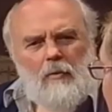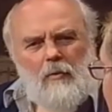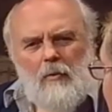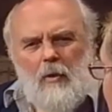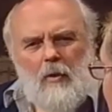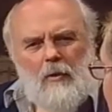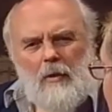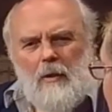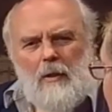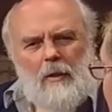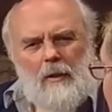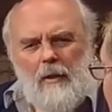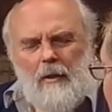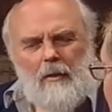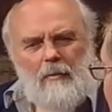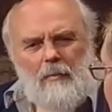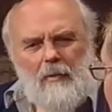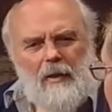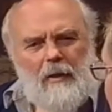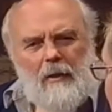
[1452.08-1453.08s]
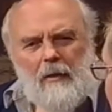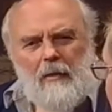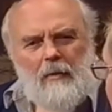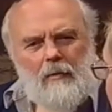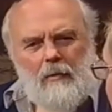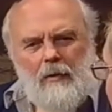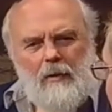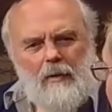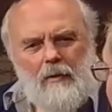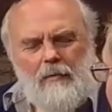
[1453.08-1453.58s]
aren't allowed to be
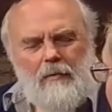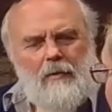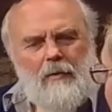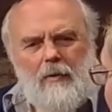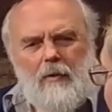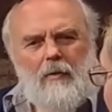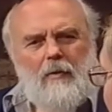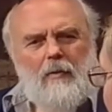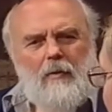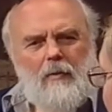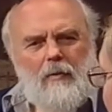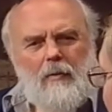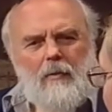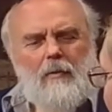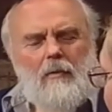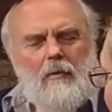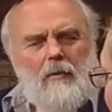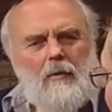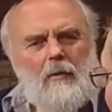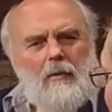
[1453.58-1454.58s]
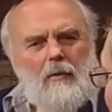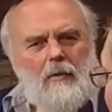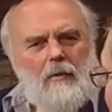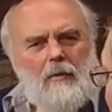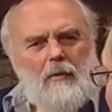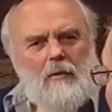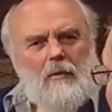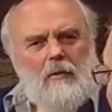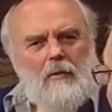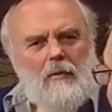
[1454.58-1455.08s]
angry, even though
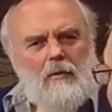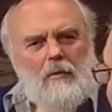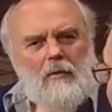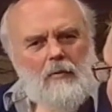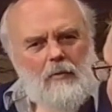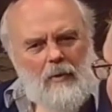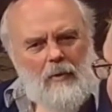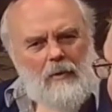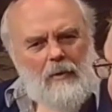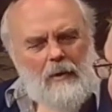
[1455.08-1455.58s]
you are